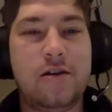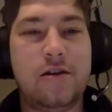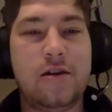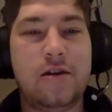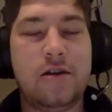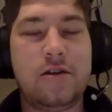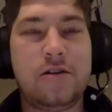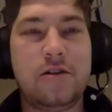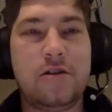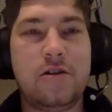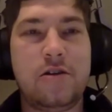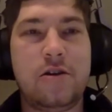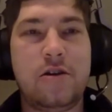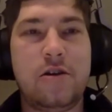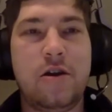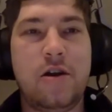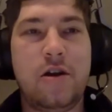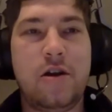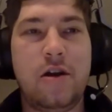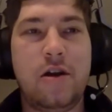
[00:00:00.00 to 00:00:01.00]
It's
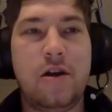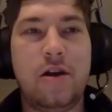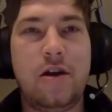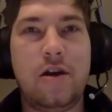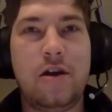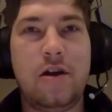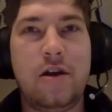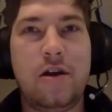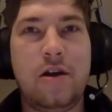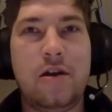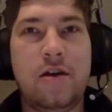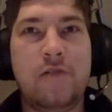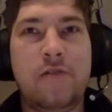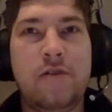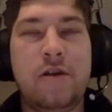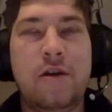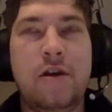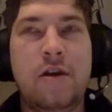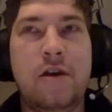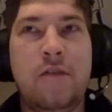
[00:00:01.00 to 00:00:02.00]
either,
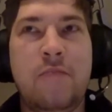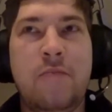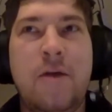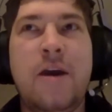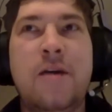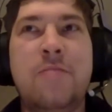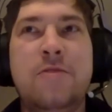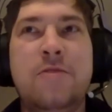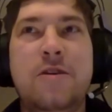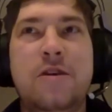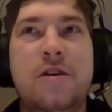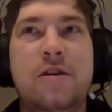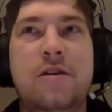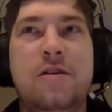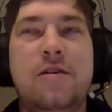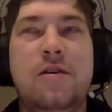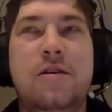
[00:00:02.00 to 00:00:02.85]
it, am I be,